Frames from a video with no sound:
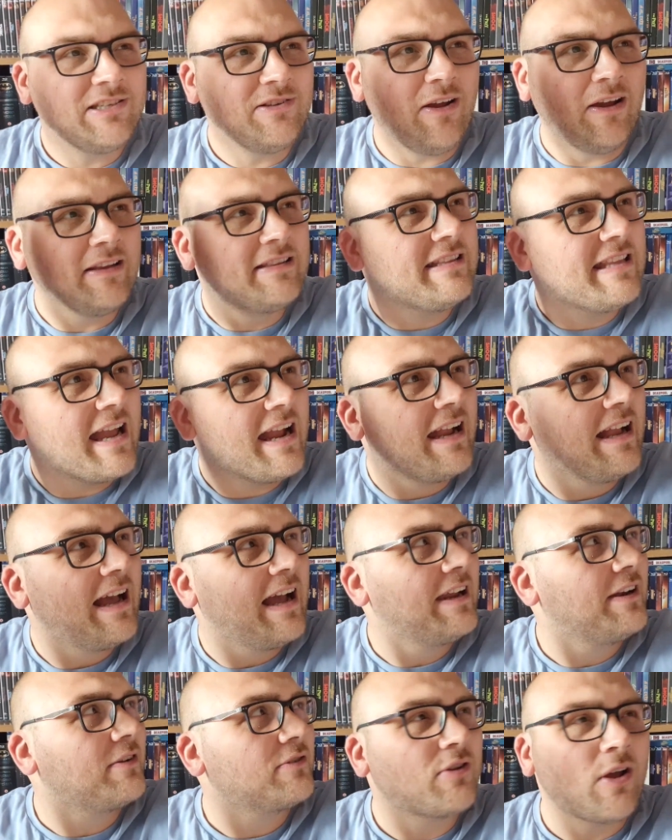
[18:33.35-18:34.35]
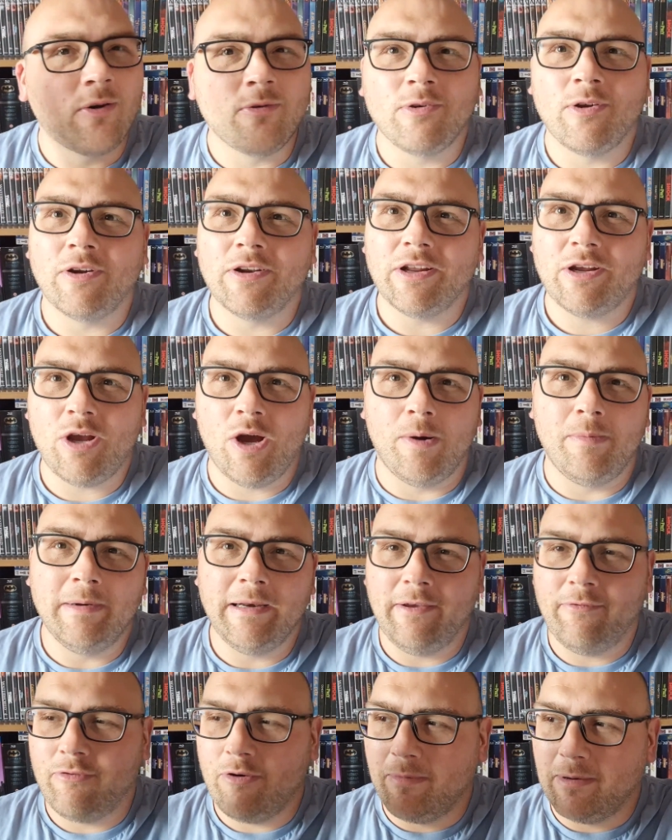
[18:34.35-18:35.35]
There's not a decade I don't like the
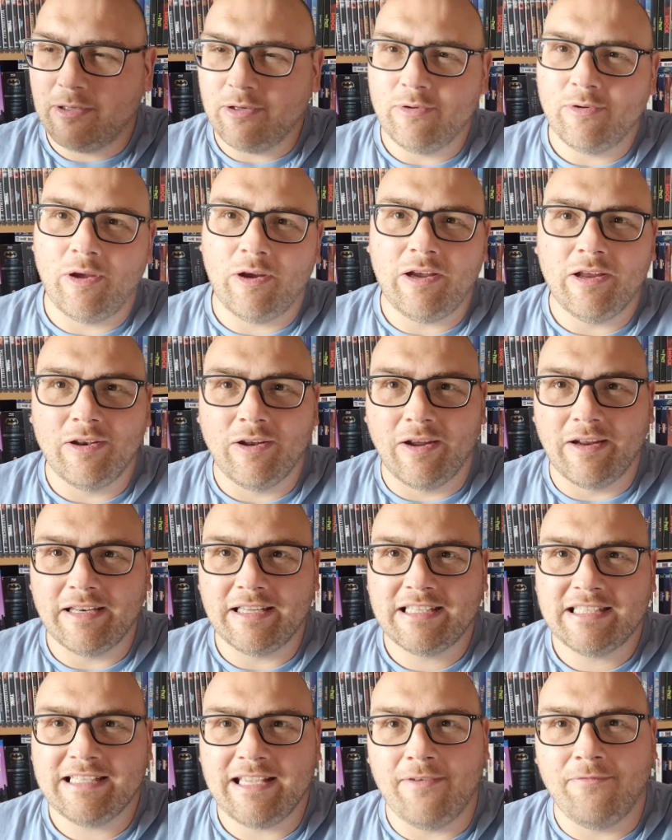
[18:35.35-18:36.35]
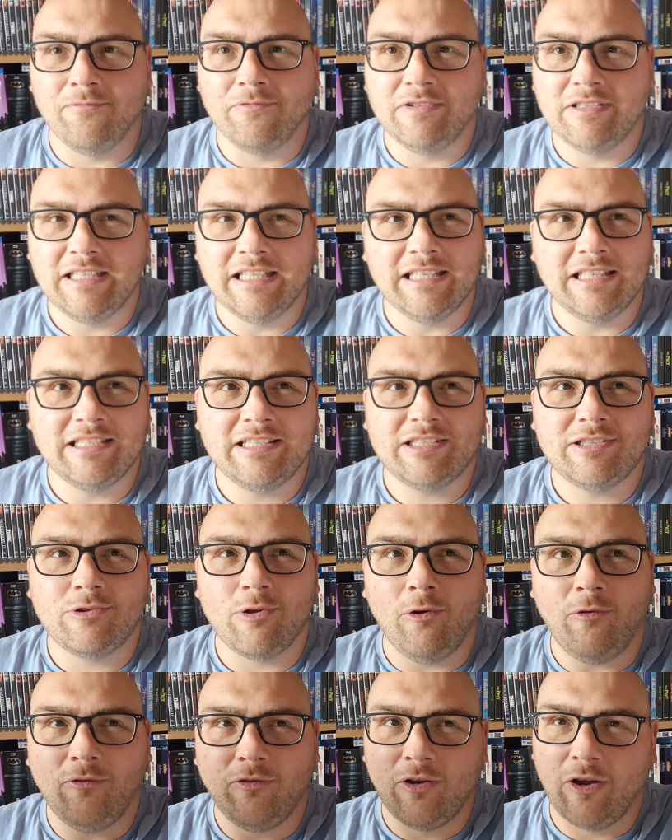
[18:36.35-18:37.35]
comedy from. I do like a lot of the 70s
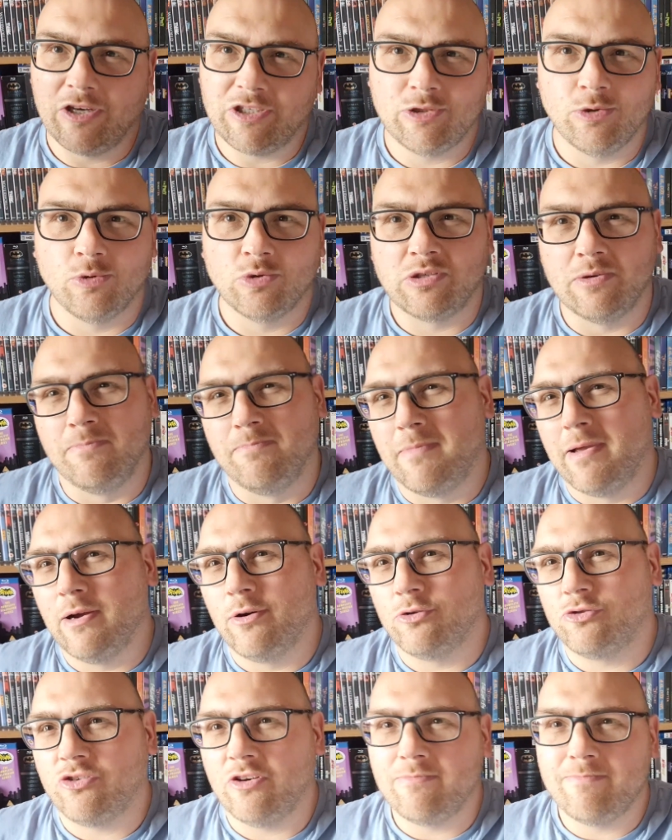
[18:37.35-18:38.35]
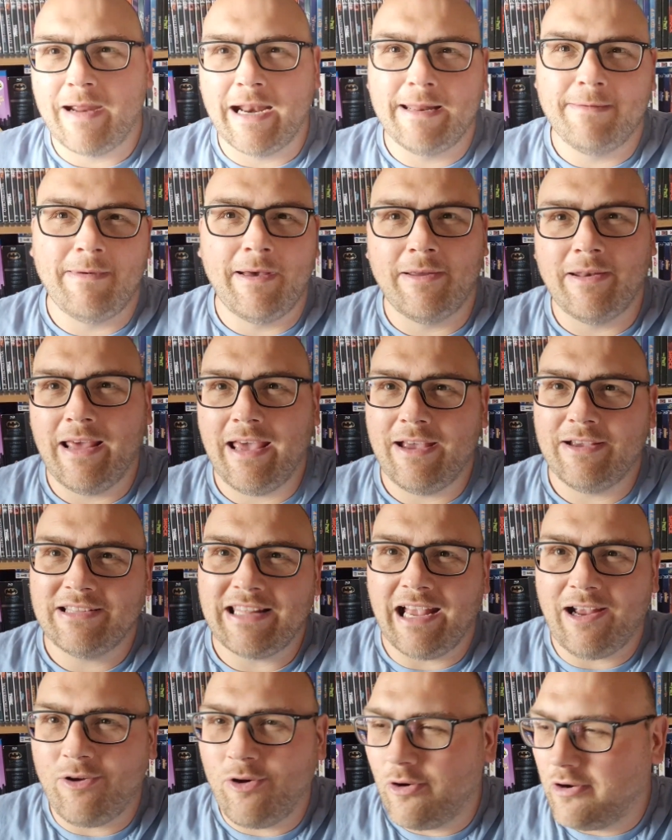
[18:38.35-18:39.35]
stuff, like George and Mildred, Man About the
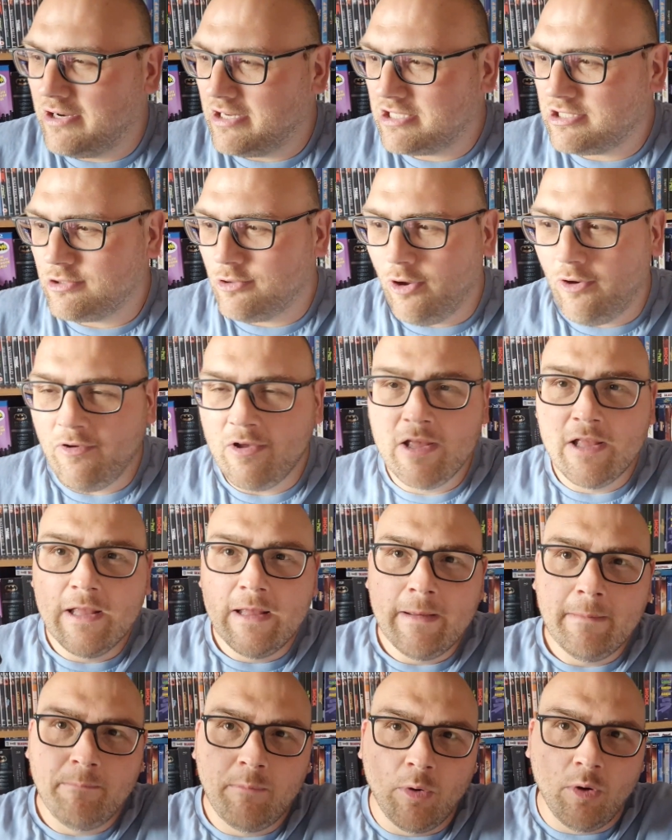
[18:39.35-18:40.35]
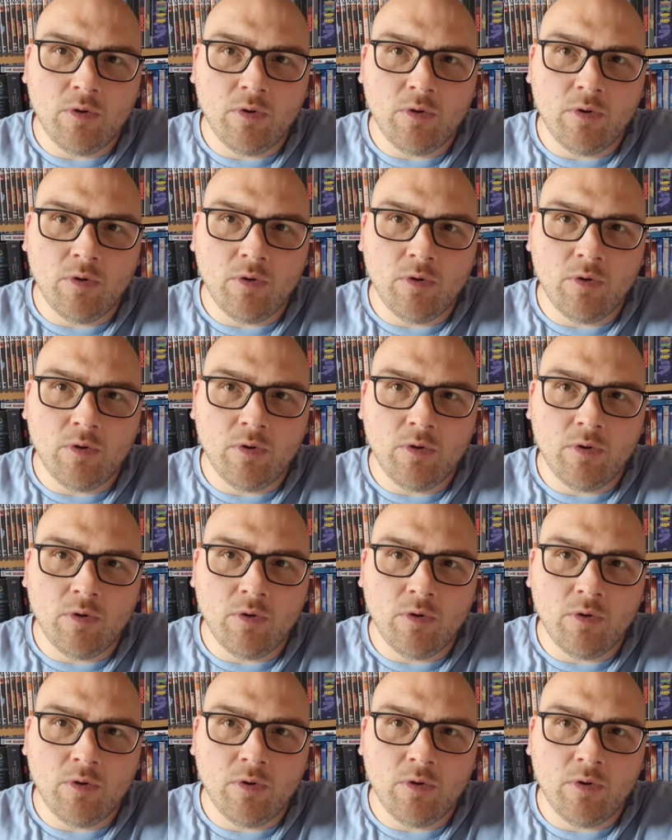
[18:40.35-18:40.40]
Head, that kind of stuff.